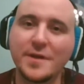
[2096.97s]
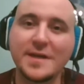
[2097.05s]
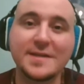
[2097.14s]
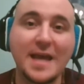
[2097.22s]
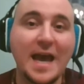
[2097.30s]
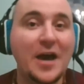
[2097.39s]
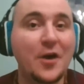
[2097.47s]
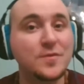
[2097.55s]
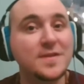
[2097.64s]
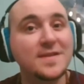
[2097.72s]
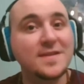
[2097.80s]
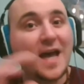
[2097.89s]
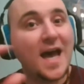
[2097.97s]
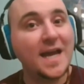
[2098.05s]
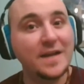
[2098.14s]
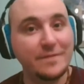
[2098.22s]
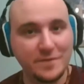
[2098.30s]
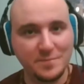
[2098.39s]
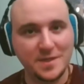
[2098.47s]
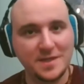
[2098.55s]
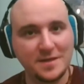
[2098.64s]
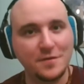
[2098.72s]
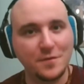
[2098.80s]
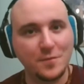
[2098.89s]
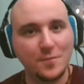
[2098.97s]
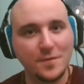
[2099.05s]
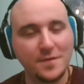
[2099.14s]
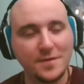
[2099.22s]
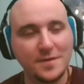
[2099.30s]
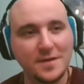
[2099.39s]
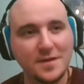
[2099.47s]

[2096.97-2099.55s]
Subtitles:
He's outside of the material world.